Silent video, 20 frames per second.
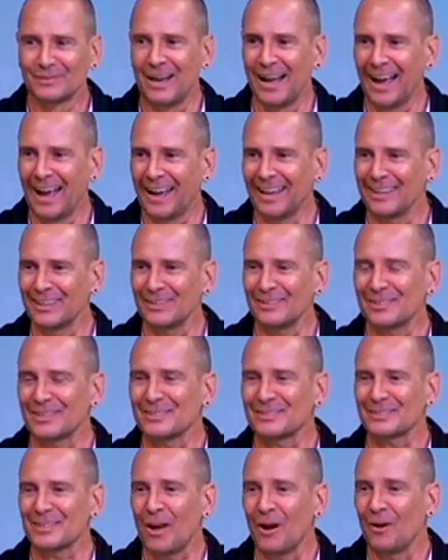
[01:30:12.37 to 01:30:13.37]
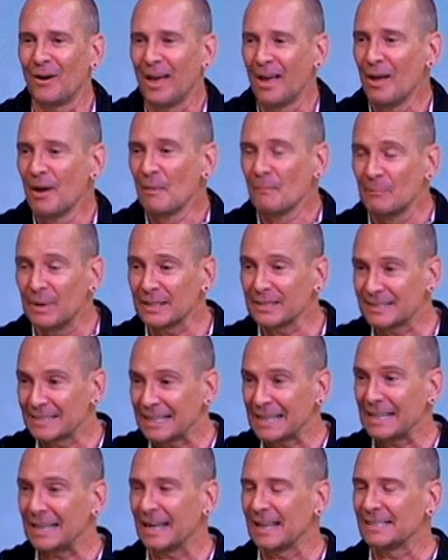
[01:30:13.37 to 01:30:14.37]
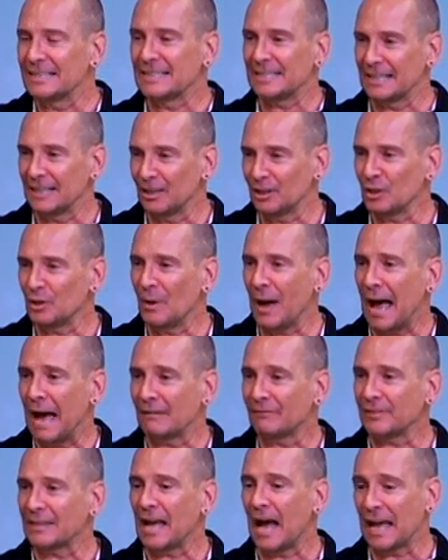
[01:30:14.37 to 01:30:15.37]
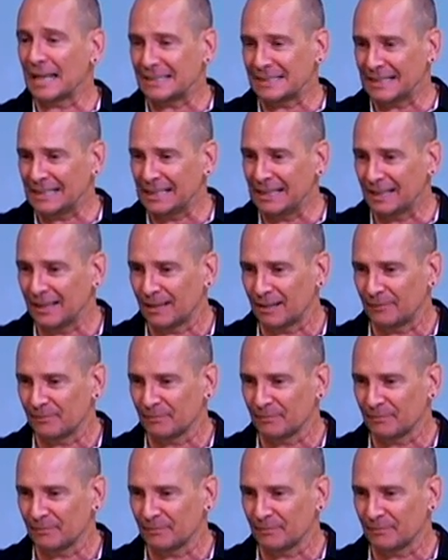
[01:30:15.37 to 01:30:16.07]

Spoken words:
Right? You just go. But see, until you have the idea